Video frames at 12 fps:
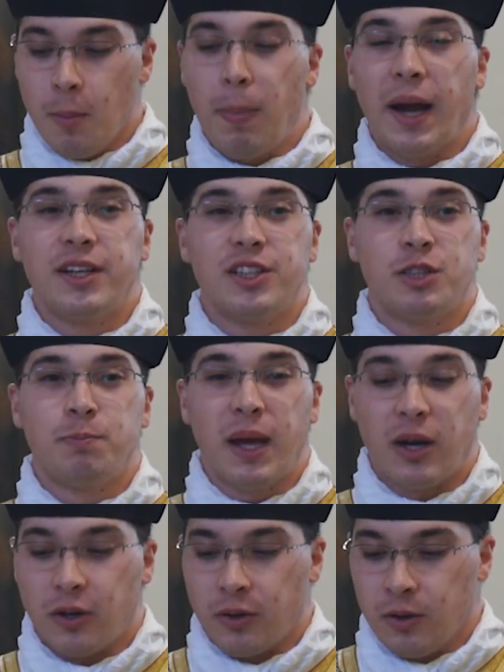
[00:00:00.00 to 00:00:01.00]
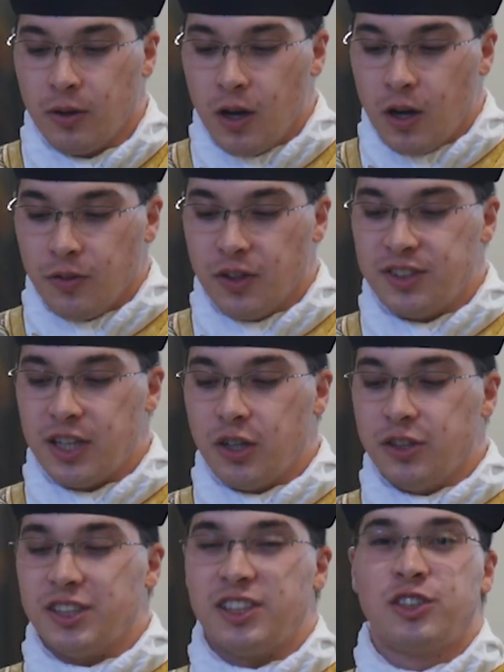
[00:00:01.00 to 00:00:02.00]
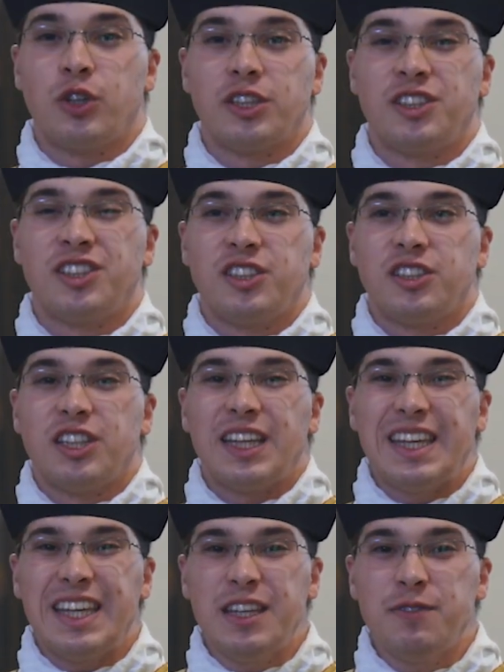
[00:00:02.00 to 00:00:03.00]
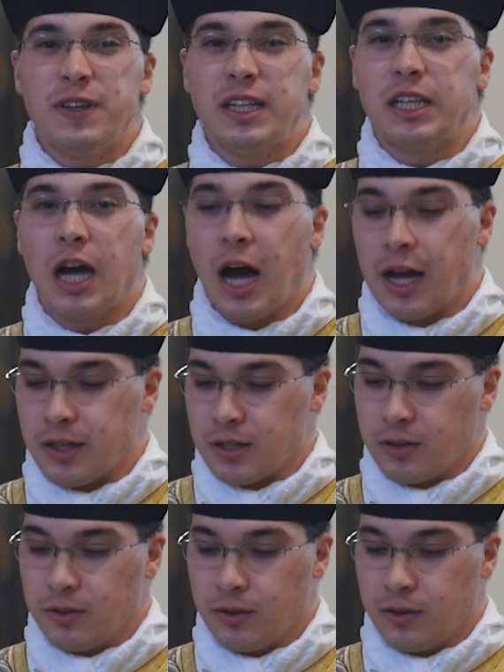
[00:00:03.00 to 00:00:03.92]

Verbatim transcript: By despair, the sinner distrusts even God,